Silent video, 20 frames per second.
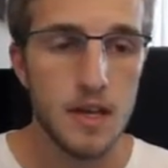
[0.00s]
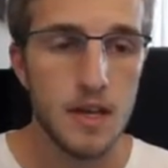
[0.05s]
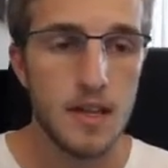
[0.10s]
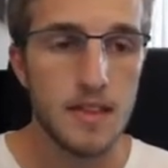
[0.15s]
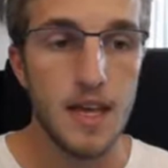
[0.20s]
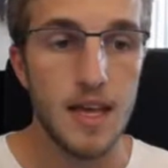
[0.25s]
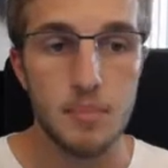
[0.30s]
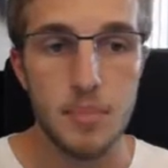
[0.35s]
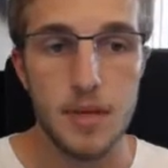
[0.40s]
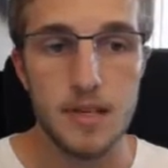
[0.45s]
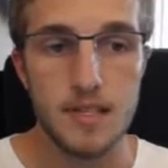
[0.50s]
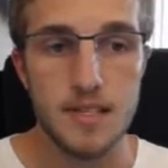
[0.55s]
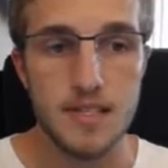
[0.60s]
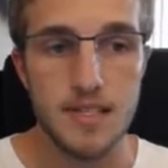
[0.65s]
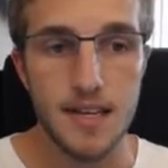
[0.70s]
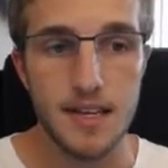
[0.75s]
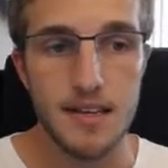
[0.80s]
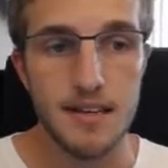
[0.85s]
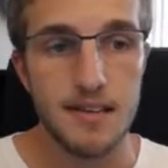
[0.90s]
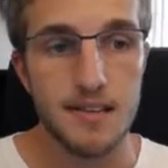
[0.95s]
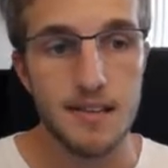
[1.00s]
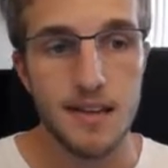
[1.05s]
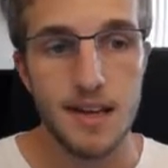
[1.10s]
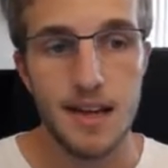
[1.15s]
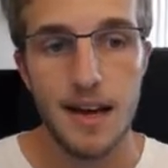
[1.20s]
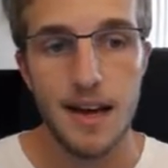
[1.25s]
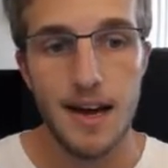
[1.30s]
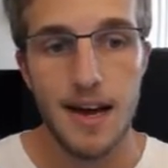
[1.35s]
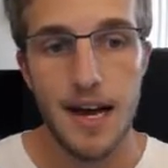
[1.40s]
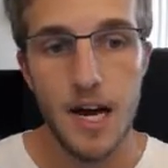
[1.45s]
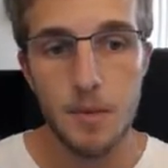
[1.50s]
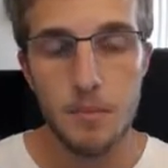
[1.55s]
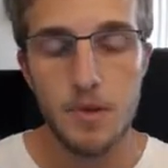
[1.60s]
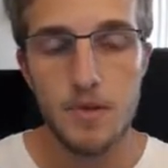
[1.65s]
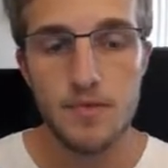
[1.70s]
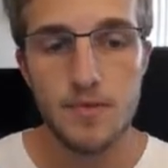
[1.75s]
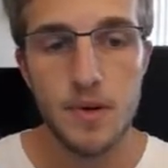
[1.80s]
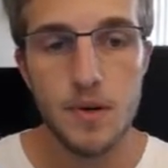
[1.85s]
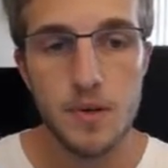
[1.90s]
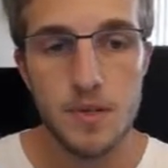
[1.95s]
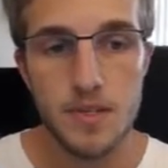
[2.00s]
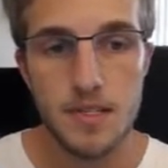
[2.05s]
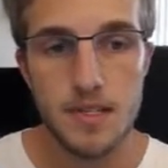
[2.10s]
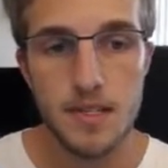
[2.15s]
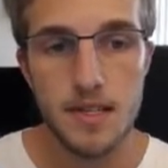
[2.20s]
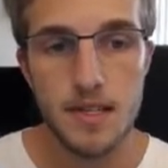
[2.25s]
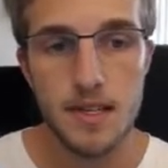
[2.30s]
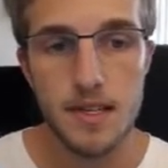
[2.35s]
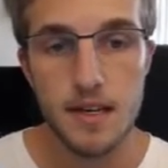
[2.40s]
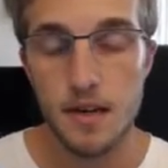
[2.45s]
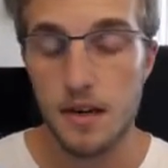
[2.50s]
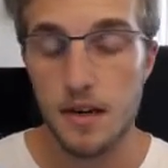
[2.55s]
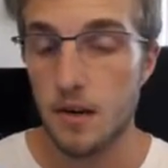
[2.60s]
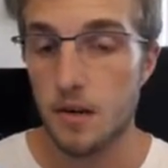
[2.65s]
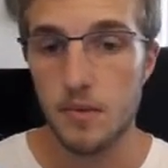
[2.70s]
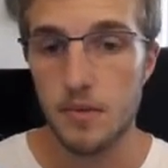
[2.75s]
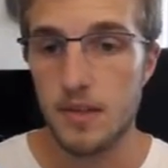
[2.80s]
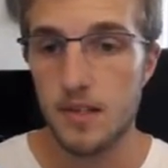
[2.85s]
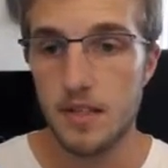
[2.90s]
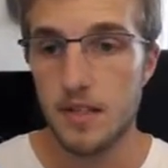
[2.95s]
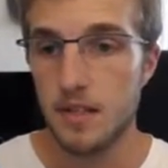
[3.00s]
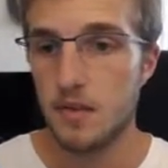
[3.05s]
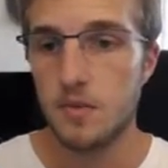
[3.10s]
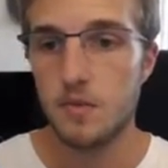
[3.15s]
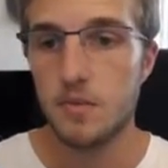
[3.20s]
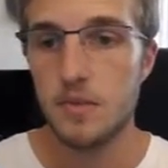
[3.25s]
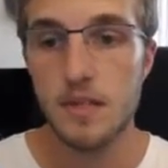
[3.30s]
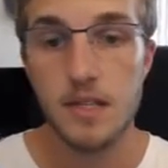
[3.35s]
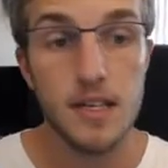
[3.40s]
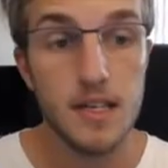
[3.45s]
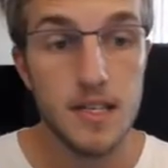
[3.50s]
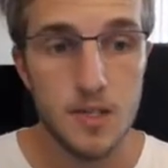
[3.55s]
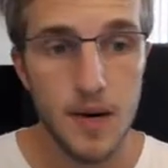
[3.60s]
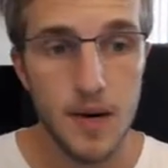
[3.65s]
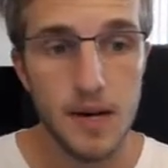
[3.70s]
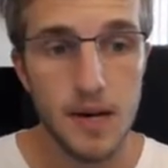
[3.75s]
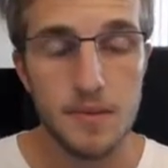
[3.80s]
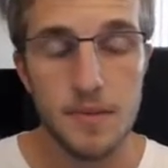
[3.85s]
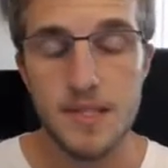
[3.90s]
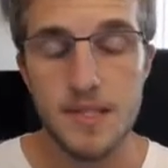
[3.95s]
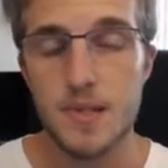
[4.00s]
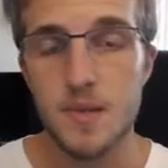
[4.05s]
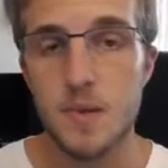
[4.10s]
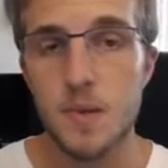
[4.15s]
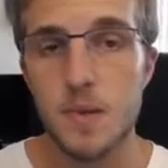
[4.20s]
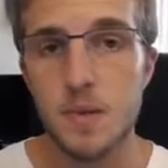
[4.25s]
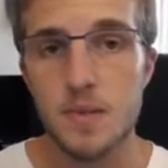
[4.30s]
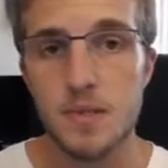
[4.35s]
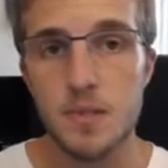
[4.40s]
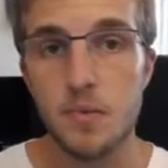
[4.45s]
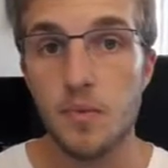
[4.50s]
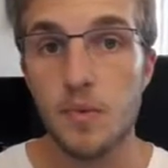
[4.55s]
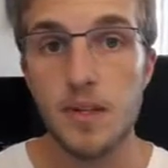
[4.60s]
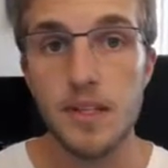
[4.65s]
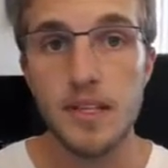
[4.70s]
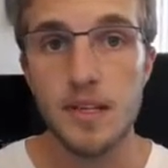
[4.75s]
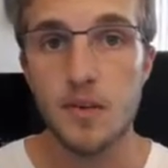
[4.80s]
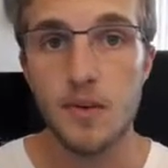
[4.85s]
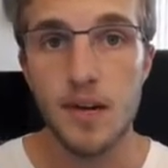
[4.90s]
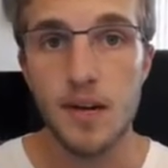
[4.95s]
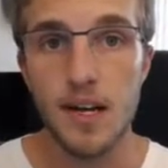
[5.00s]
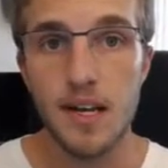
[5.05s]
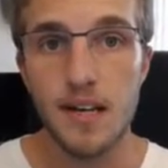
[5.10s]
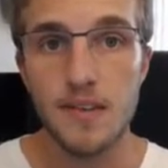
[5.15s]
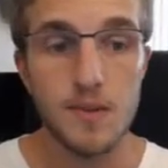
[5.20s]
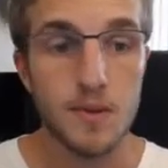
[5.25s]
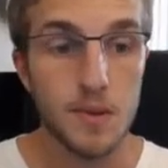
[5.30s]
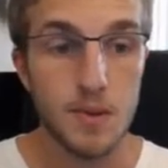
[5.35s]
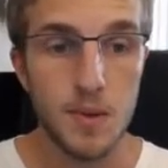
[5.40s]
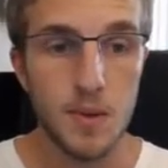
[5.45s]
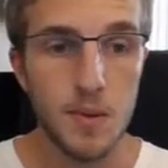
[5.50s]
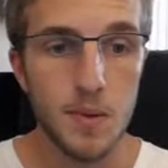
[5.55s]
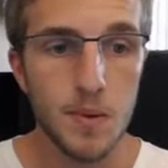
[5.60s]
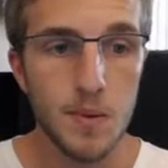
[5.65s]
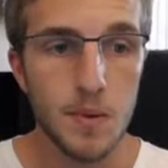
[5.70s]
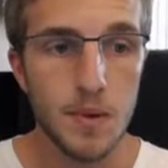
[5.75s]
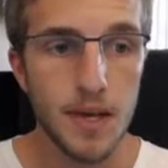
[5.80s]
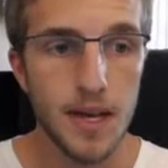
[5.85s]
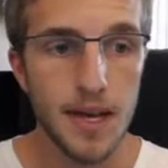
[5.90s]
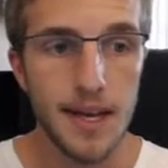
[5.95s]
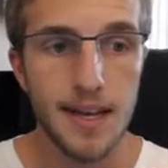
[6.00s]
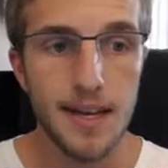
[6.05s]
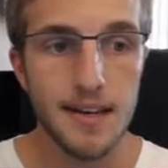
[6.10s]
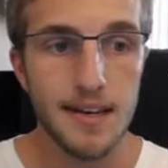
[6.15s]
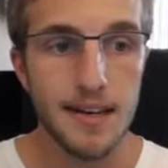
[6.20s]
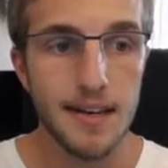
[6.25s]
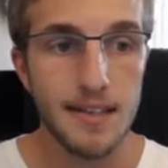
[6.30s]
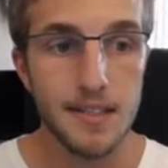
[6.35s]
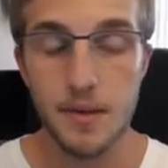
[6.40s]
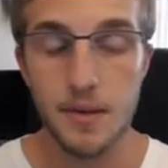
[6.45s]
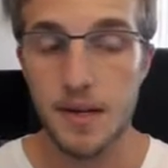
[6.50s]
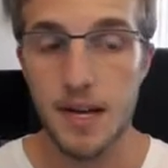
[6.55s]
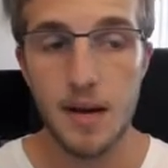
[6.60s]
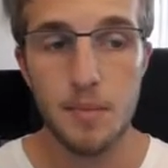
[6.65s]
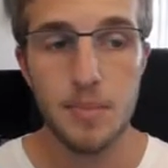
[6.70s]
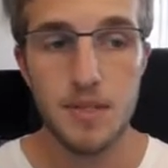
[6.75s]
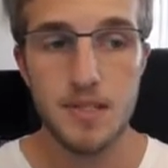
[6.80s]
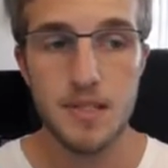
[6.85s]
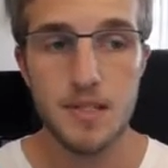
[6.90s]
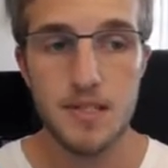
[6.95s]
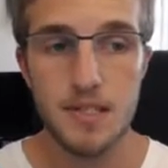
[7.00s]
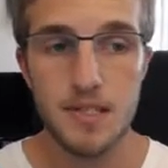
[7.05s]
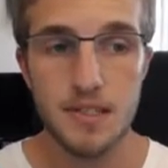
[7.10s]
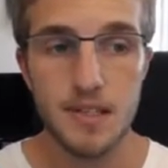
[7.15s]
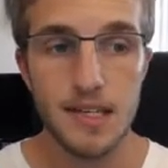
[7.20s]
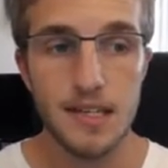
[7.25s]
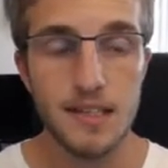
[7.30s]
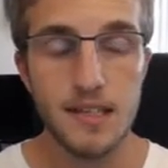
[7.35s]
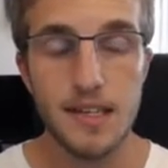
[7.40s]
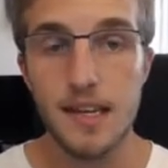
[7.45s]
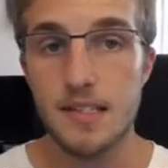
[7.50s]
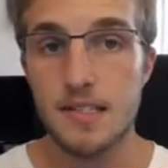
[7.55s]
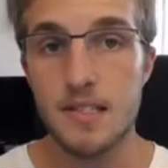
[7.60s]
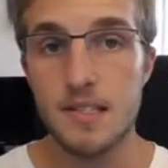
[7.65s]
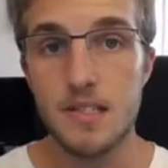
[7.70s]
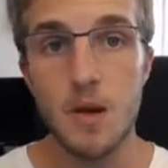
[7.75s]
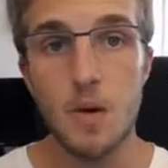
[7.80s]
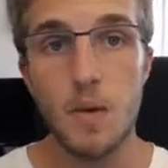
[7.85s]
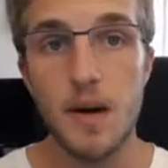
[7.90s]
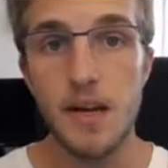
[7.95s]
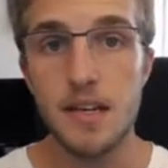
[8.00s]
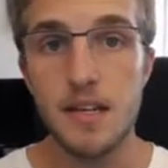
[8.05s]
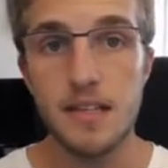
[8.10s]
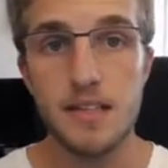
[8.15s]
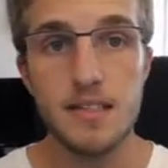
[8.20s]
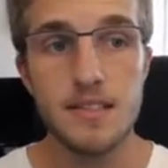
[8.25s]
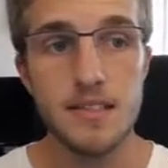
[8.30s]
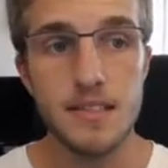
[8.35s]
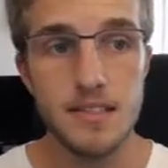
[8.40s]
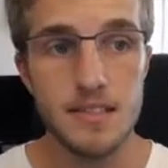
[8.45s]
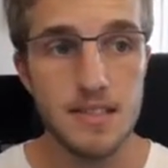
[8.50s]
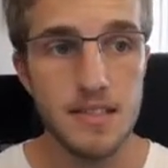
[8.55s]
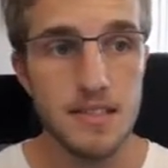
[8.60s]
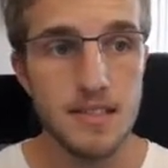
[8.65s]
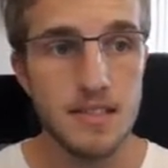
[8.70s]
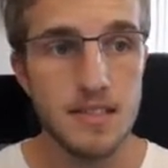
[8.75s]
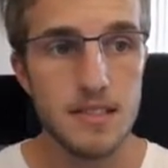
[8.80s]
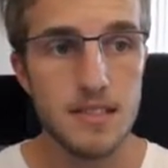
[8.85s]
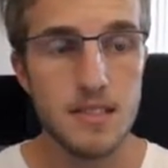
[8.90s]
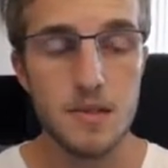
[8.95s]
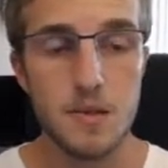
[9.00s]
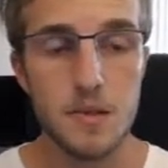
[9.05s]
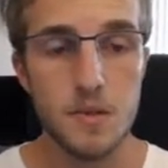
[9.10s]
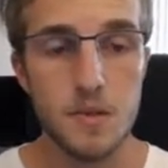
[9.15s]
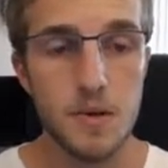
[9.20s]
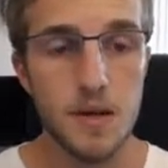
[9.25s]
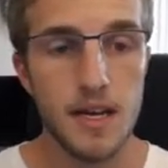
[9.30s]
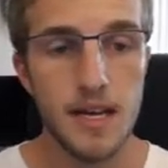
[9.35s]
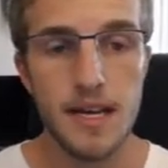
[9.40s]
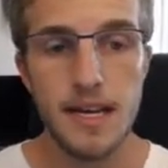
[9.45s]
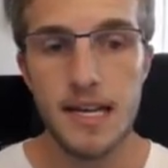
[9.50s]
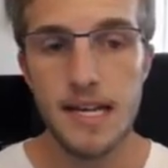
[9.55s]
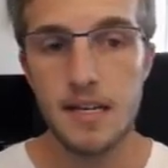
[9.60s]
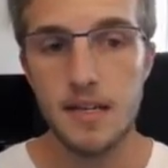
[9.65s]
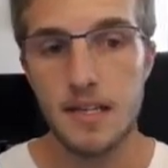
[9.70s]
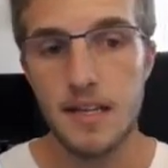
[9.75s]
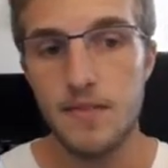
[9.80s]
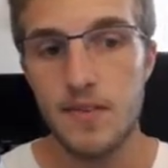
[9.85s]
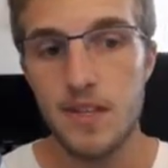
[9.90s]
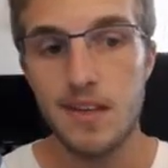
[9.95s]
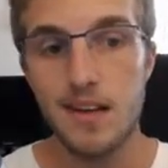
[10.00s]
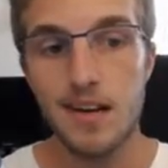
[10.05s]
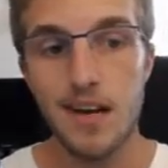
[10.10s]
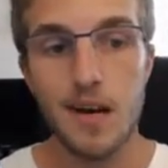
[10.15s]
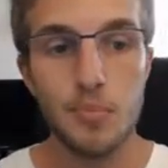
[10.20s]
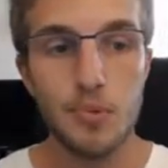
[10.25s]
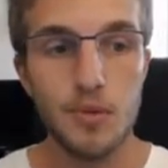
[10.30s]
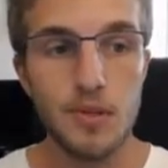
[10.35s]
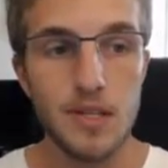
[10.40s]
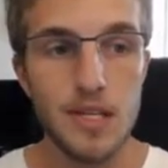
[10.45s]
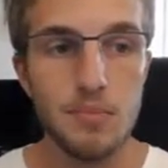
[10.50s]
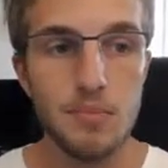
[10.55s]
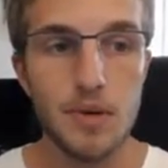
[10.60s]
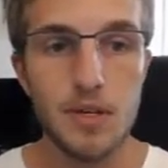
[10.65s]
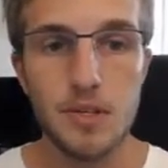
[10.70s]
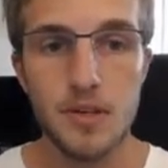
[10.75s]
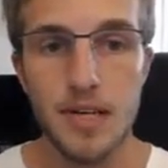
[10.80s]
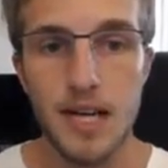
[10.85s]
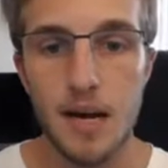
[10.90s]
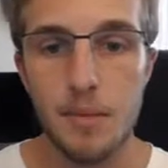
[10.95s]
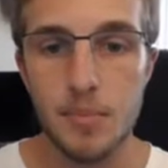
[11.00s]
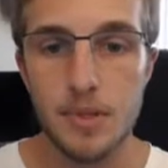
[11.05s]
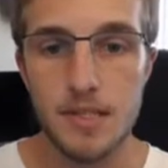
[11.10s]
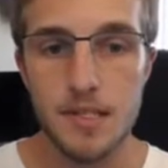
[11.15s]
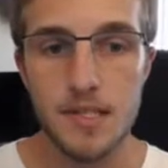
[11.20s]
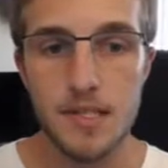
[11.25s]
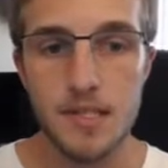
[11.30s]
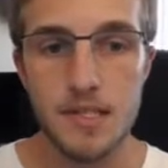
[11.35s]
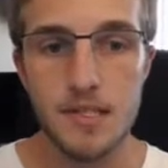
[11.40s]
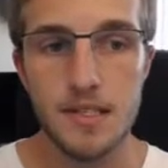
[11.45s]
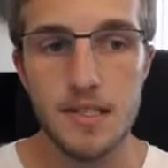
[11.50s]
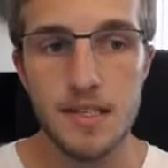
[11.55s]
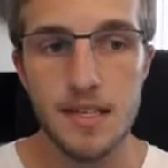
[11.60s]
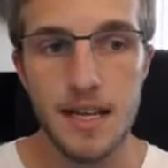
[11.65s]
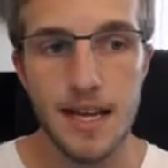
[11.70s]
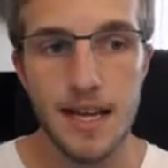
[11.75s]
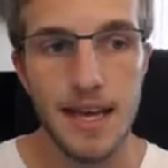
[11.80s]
That being said, I hope you folks are, going to try out these tools. They're really creative, they're cool, and your competition likely has no idea these exist. So it'll give you that upper leap on your competition.